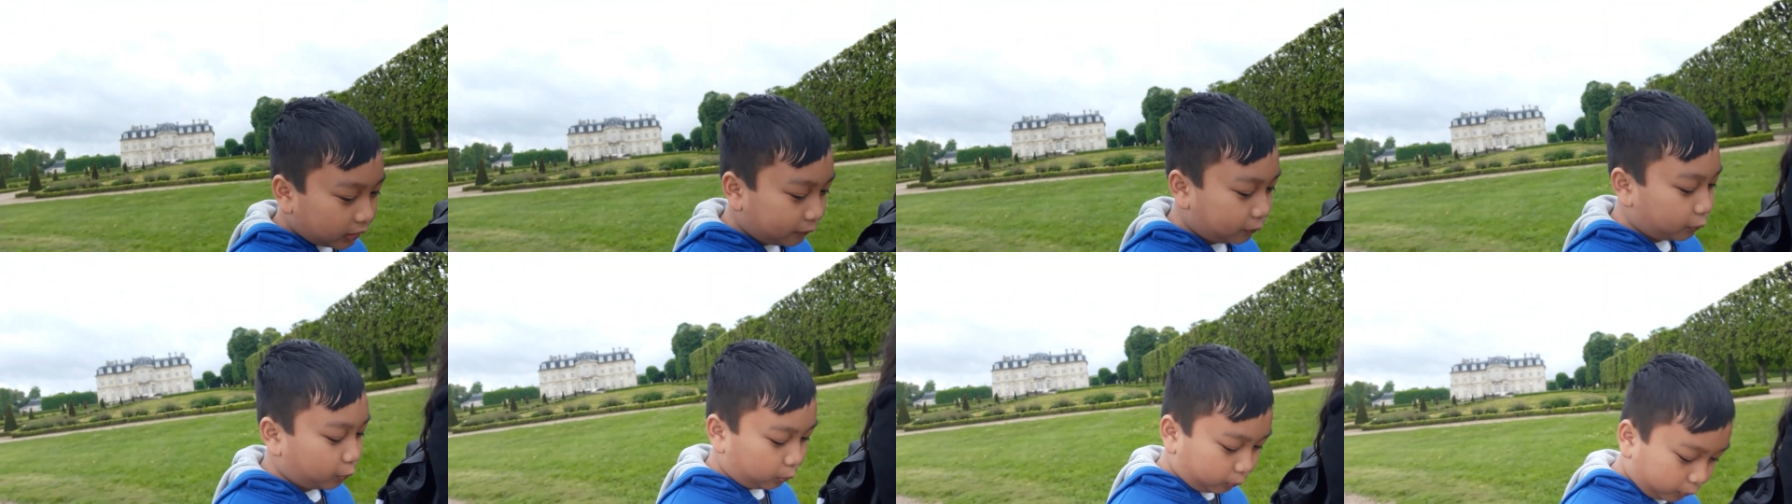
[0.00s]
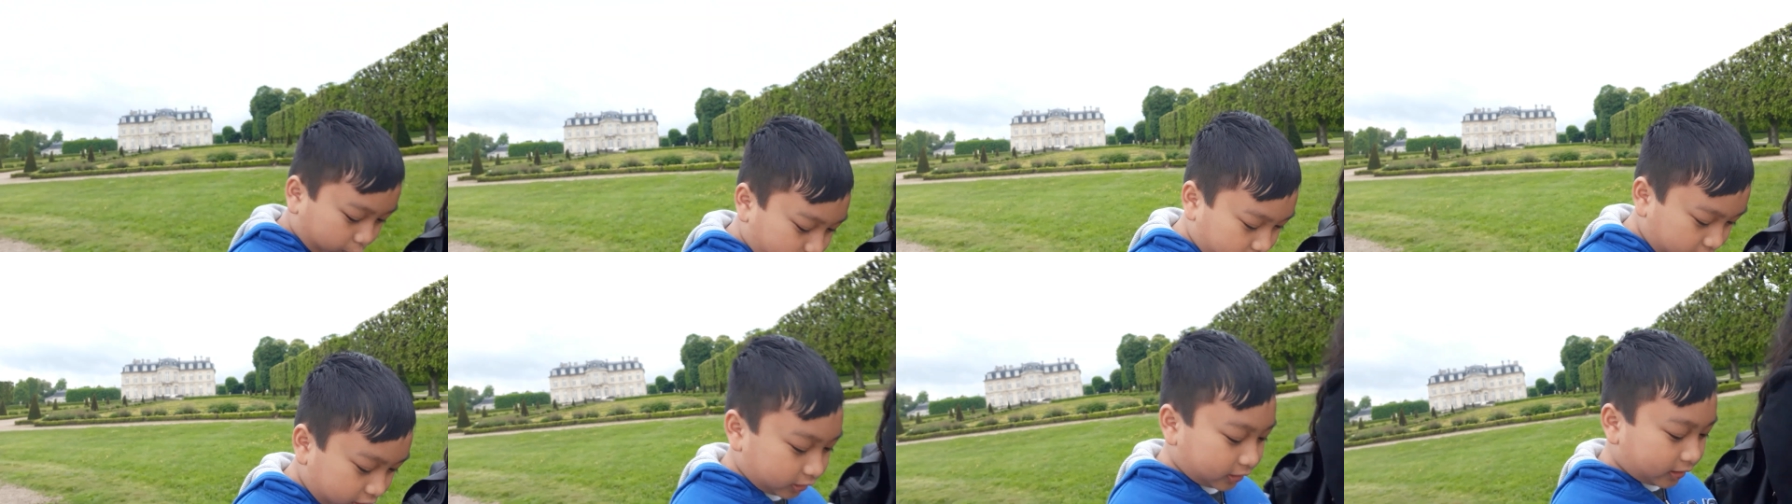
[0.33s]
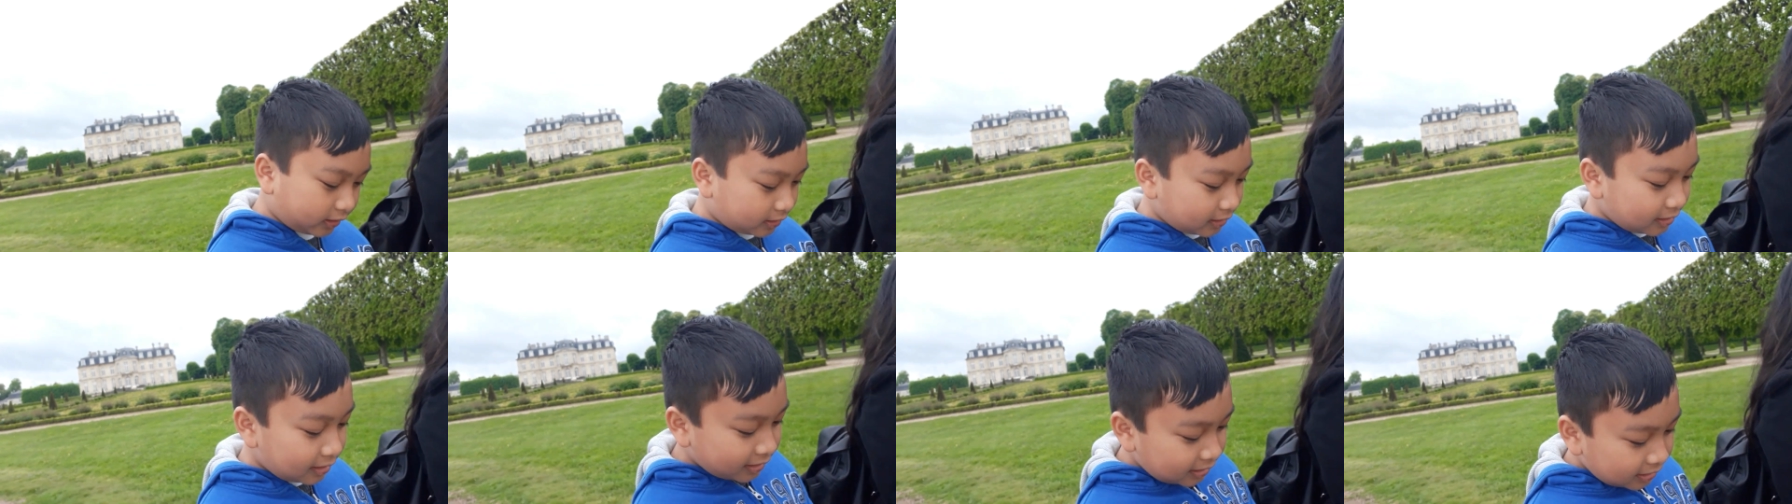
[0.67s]
you're watching
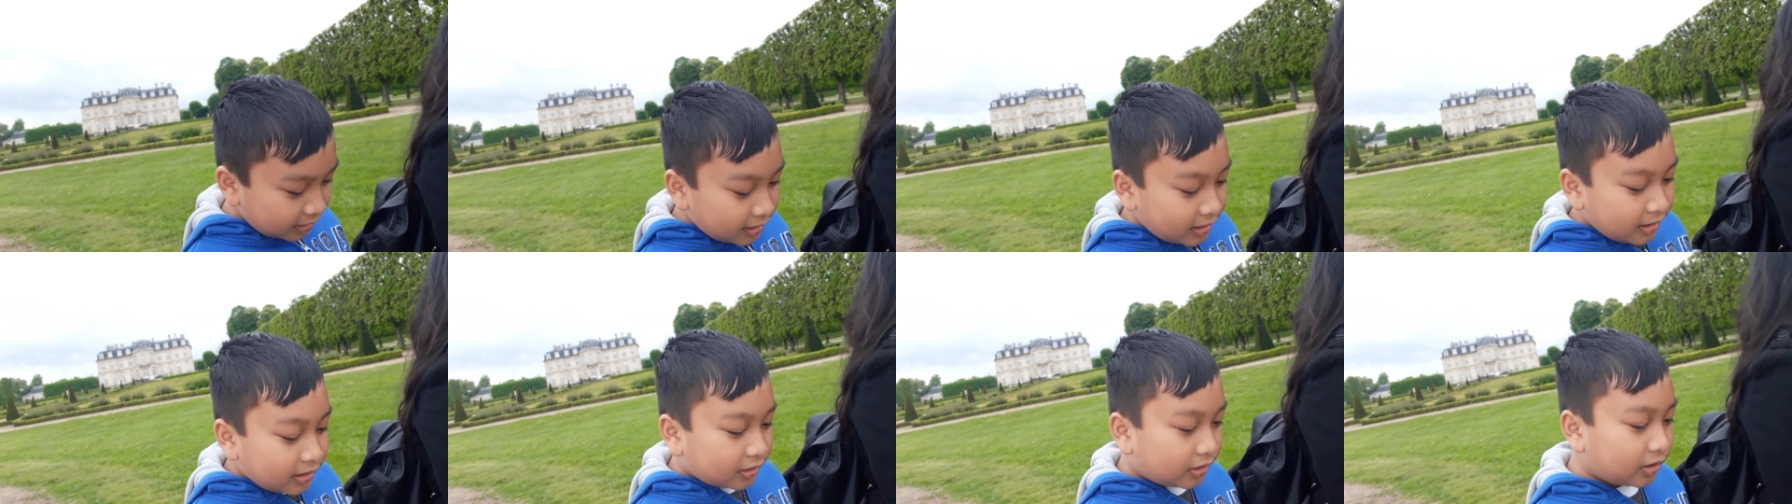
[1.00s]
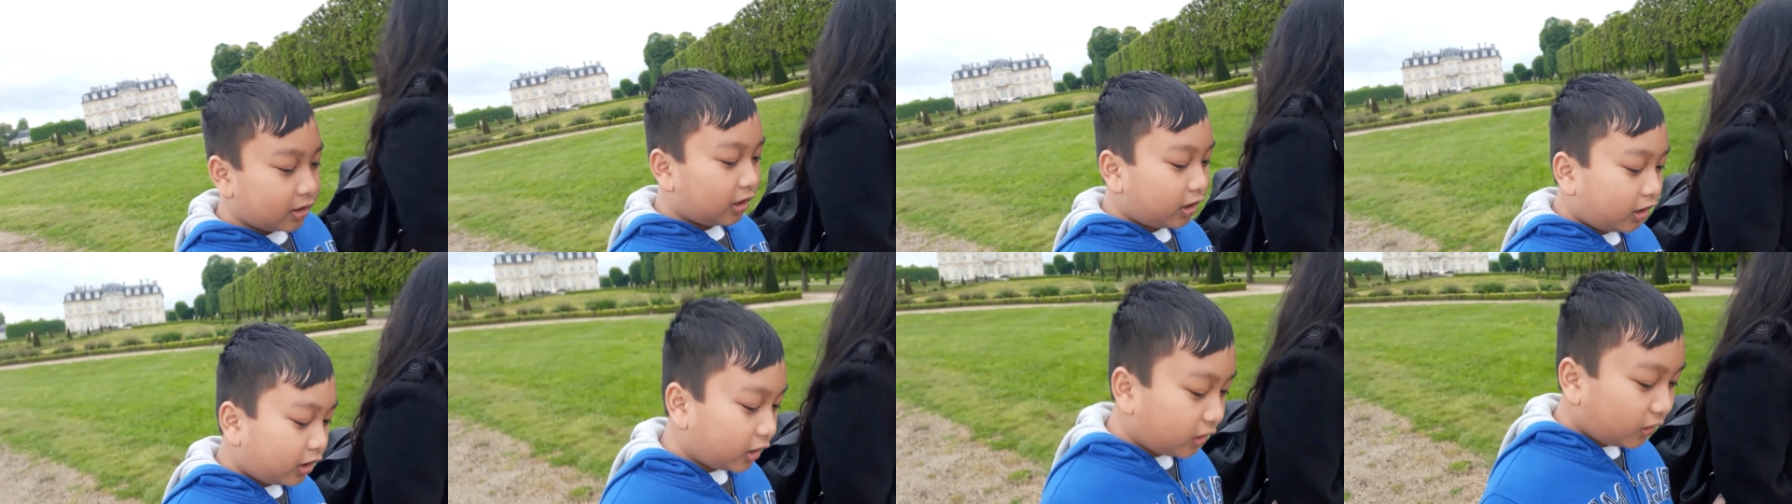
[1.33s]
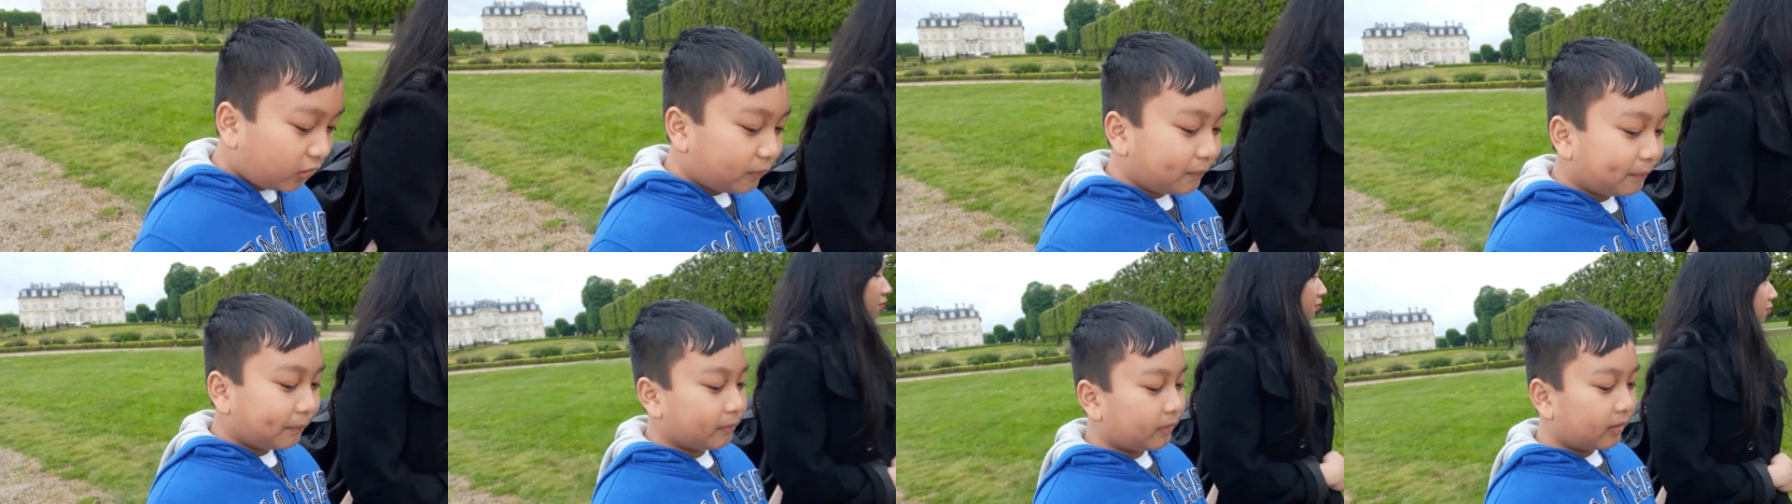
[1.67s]
this. So,